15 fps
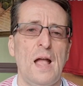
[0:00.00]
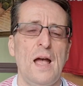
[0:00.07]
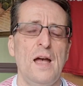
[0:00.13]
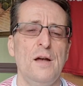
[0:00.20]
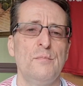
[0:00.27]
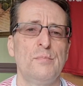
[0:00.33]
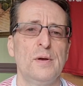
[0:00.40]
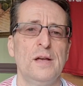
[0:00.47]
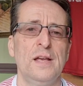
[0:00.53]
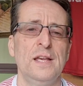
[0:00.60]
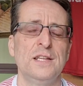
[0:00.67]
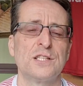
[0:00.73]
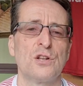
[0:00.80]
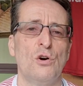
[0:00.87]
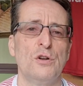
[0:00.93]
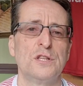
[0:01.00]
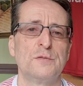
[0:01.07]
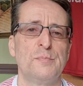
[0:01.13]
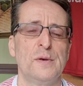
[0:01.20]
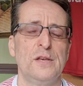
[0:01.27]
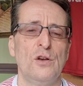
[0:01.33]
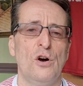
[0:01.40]
But he's like
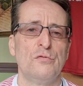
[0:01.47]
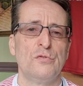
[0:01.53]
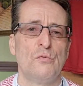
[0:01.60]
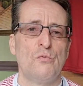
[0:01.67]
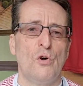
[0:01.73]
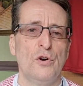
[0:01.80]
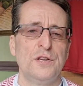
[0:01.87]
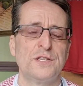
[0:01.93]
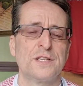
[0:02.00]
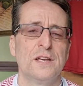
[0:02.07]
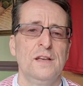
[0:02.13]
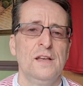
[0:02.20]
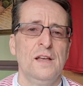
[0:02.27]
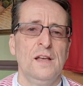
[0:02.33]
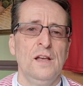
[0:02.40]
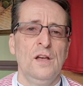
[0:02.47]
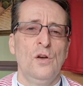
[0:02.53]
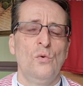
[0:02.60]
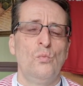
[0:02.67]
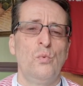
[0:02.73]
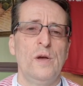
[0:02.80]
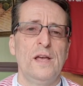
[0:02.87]
to be on the right
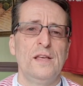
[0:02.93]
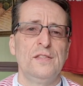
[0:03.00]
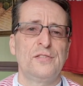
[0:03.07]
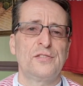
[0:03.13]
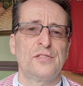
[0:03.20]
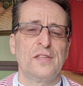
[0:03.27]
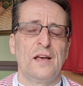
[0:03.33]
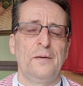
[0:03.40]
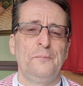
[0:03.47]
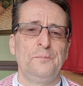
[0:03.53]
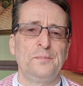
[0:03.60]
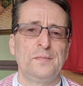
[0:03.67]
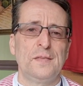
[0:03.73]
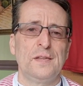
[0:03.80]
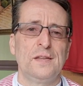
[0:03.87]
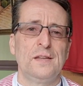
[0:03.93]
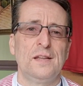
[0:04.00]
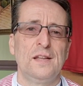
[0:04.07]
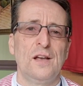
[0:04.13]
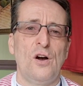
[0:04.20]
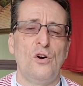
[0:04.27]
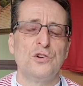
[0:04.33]
with
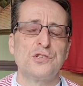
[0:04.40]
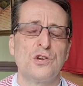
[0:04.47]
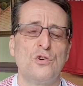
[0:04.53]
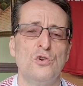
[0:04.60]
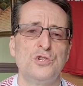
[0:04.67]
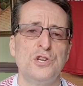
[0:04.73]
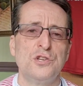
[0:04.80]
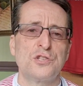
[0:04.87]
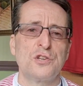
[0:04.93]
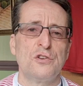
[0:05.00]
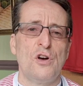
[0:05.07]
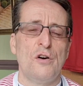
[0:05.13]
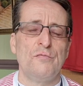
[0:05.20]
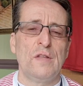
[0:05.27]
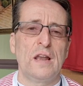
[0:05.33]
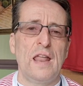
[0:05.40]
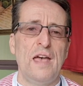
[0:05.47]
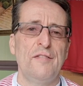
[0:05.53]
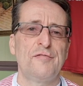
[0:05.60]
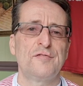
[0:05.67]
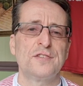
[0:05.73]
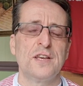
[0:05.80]
Isaac Hutchinson on the
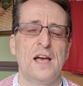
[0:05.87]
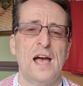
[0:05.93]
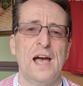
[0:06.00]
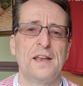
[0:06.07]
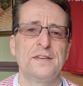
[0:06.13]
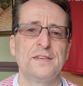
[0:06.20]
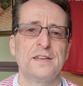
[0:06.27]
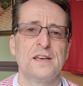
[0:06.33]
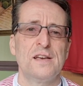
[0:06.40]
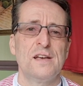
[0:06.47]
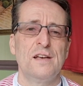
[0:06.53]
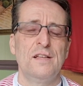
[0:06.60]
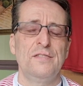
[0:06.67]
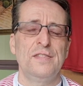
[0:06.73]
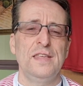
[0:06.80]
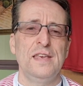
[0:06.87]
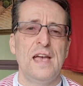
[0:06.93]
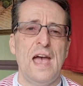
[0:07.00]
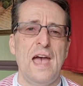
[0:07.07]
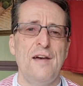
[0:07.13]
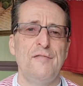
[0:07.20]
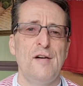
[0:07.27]
left and the
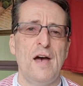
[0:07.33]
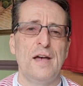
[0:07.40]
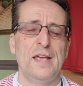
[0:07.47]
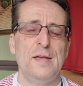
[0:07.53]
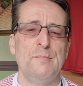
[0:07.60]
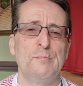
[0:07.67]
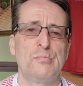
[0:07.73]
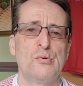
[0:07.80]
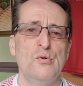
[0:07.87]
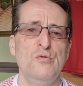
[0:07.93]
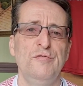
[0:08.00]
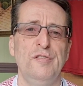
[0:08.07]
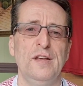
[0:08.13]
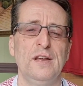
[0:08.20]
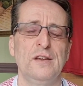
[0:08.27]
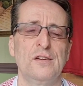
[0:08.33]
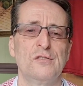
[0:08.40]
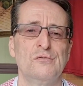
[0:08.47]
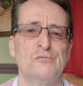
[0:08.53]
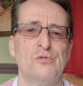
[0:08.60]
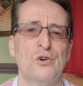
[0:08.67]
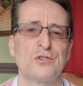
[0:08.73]
ever improving
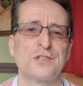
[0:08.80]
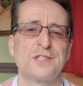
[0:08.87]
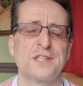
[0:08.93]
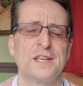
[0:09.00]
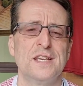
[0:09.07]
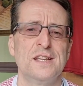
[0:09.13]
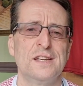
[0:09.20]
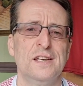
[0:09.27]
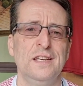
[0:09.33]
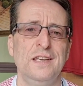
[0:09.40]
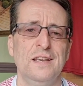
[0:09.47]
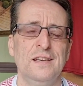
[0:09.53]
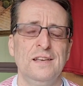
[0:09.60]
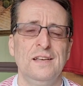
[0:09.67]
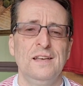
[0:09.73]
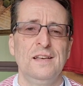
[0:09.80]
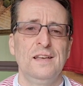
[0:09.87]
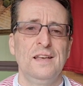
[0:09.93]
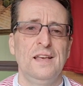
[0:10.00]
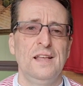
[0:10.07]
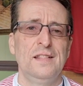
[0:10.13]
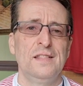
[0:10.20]
Ross Tierney
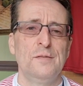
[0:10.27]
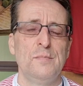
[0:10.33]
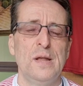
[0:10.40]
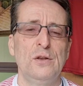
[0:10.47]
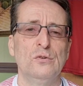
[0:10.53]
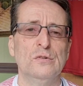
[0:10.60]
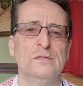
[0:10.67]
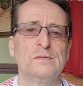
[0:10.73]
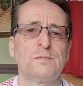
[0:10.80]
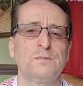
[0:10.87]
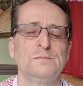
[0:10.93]
in the middle.